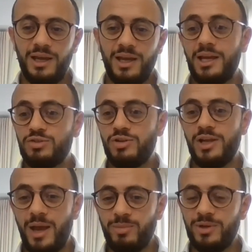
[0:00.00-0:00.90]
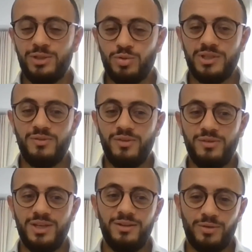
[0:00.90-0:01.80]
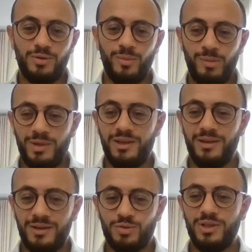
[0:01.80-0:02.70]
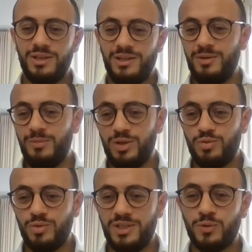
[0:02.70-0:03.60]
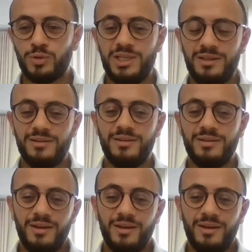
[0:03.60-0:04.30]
it actually happened in 2015 or maybe mid-2014.